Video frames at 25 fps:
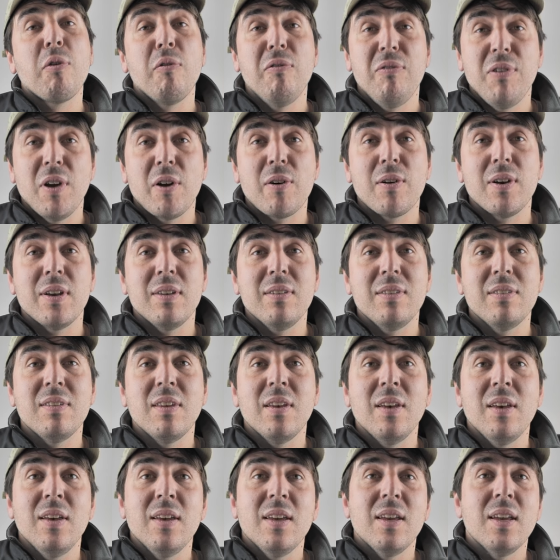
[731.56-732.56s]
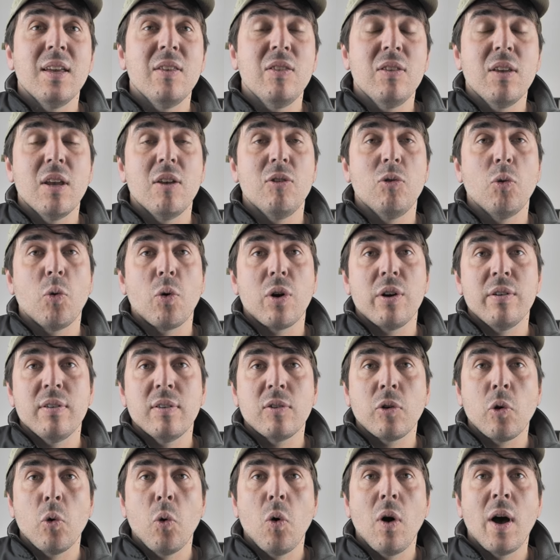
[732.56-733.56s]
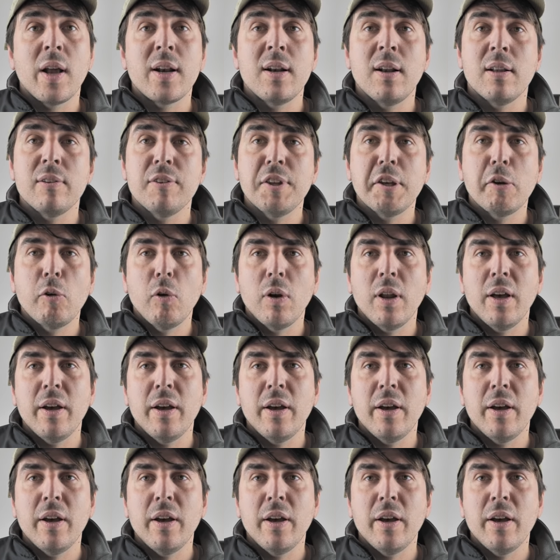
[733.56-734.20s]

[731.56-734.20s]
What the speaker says: the ferries in the Azores, called Atlantico